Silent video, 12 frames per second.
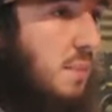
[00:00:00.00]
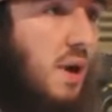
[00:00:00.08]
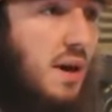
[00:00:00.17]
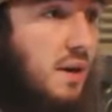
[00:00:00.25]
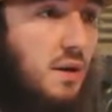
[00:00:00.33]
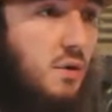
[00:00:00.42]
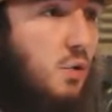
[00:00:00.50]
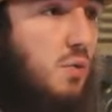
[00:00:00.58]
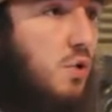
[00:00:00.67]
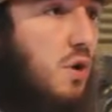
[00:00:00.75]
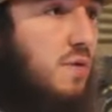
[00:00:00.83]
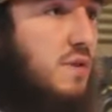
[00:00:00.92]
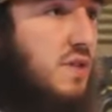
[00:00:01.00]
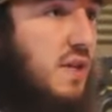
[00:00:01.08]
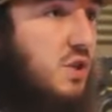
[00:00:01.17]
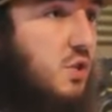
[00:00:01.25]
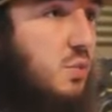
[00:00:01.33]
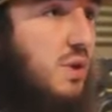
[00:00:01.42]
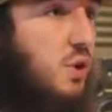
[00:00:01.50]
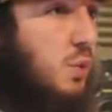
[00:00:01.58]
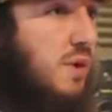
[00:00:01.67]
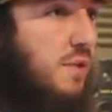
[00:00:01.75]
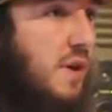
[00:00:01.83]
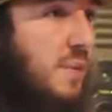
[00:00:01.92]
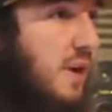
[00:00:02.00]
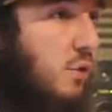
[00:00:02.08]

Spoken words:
But in a normal conversation, when you're with him,